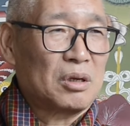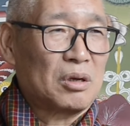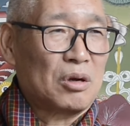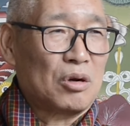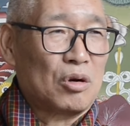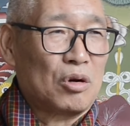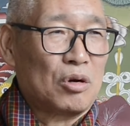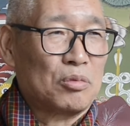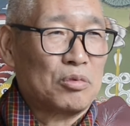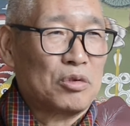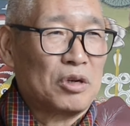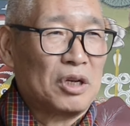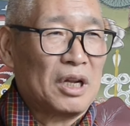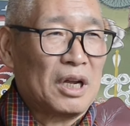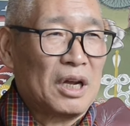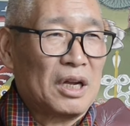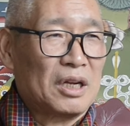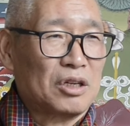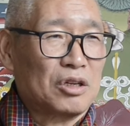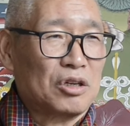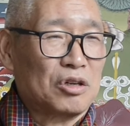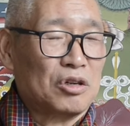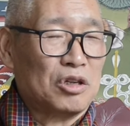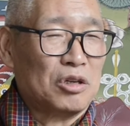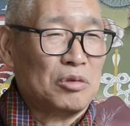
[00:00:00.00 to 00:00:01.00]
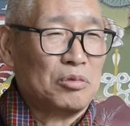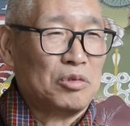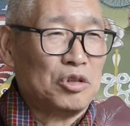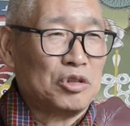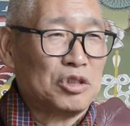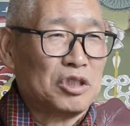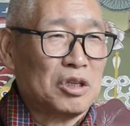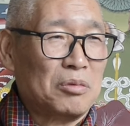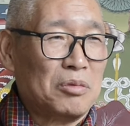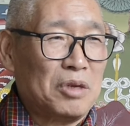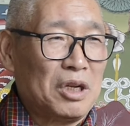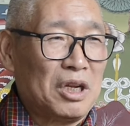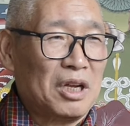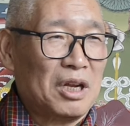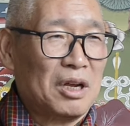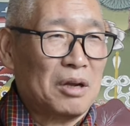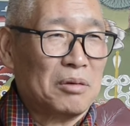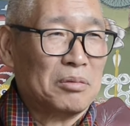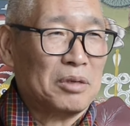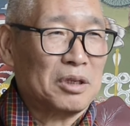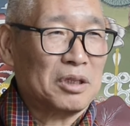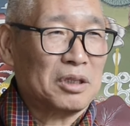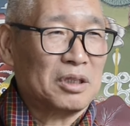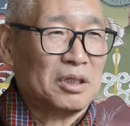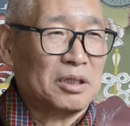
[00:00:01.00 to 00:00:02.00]
Hopefully, I don't know in future may
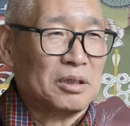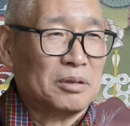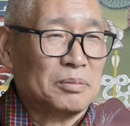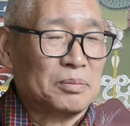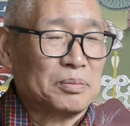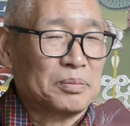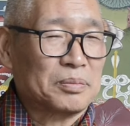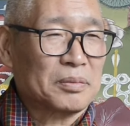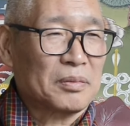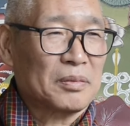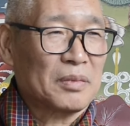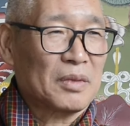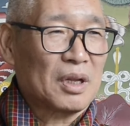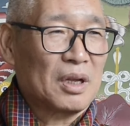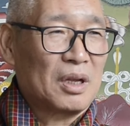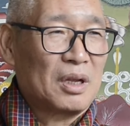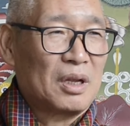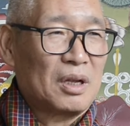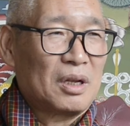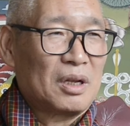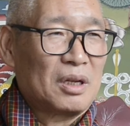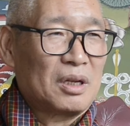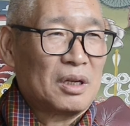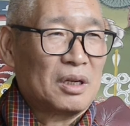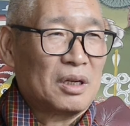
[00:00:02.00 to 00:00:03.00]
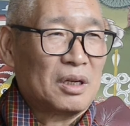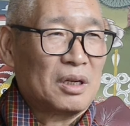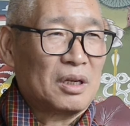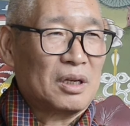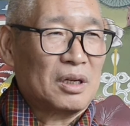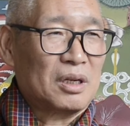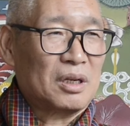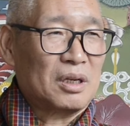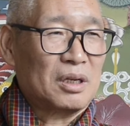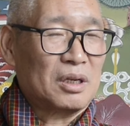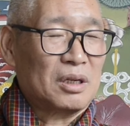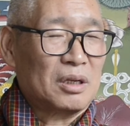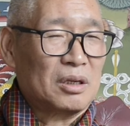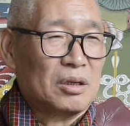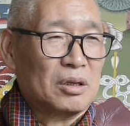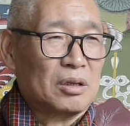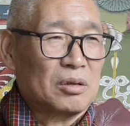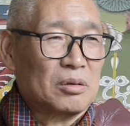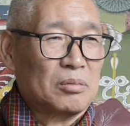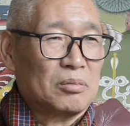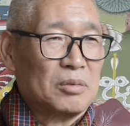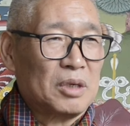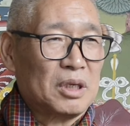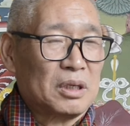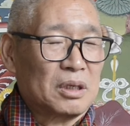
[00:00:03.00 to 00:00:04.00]
have, but uh,
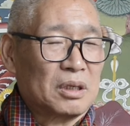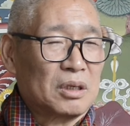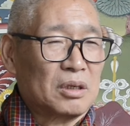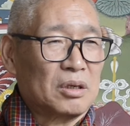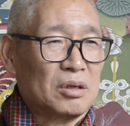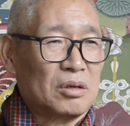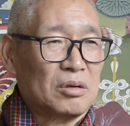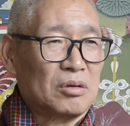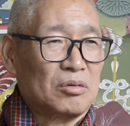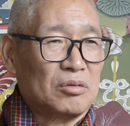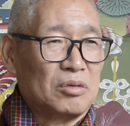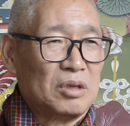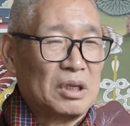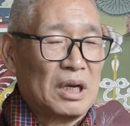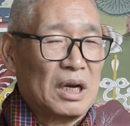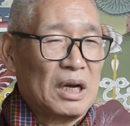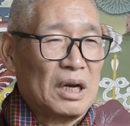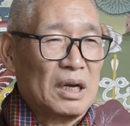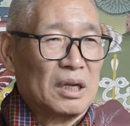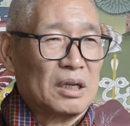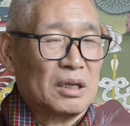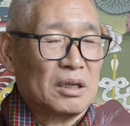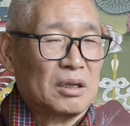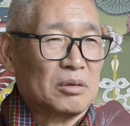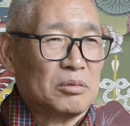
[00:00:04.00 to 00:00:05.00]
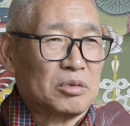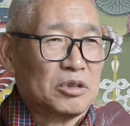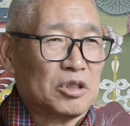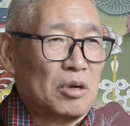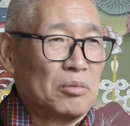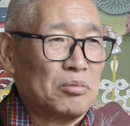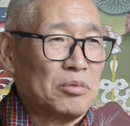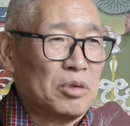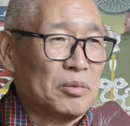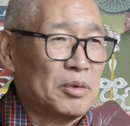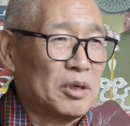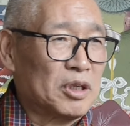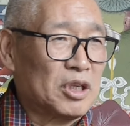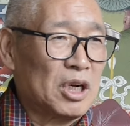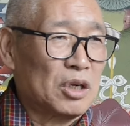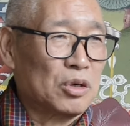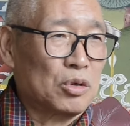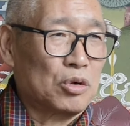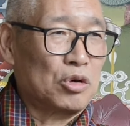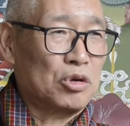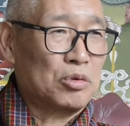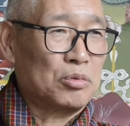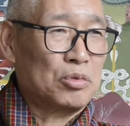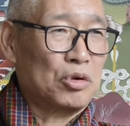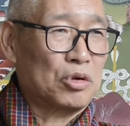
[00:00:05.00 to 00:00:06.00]
but we uh, some people don't
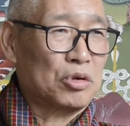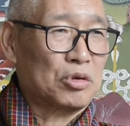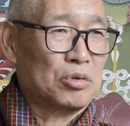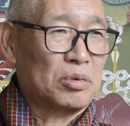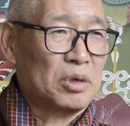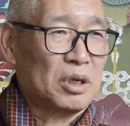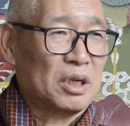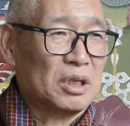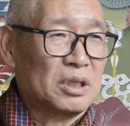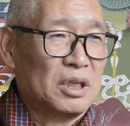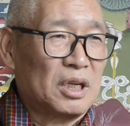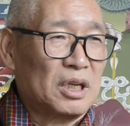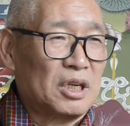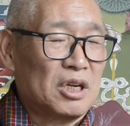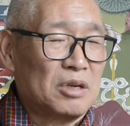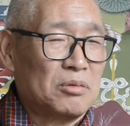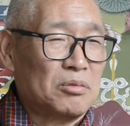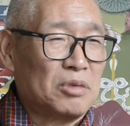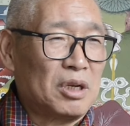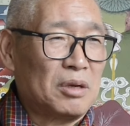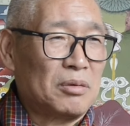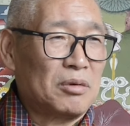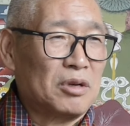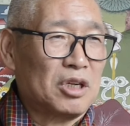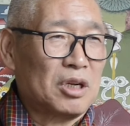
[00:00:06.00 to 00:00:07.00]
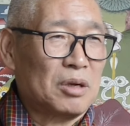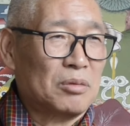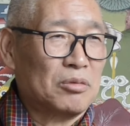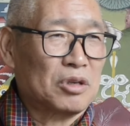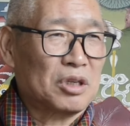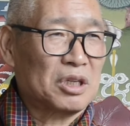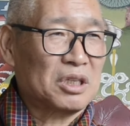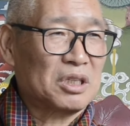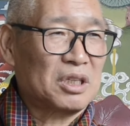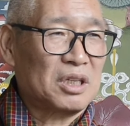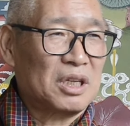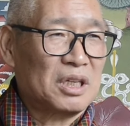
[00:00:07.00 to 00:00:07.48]
go and vote because they don't believe in democracy.